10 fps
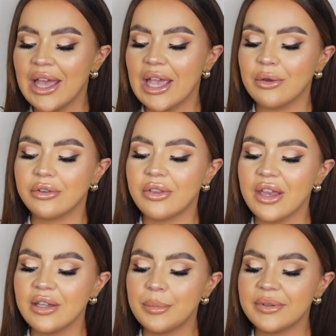It was
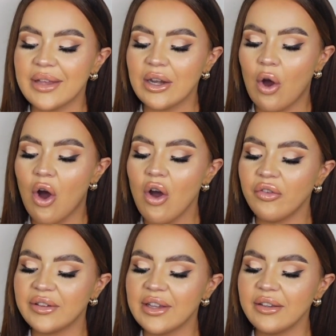30%
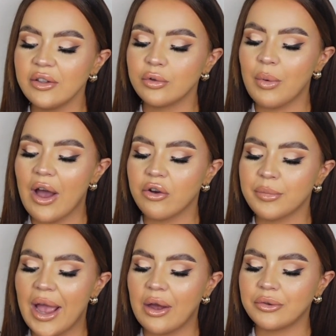off. It says it's
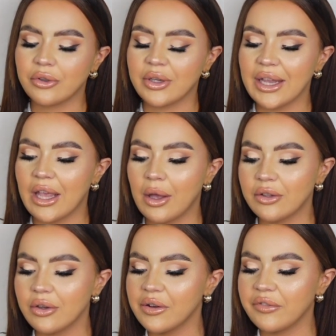£12 on here. I
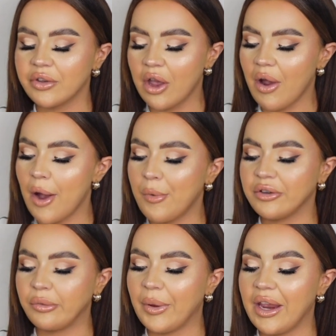don't even know how
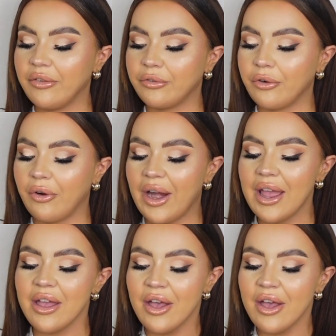much I paid for it.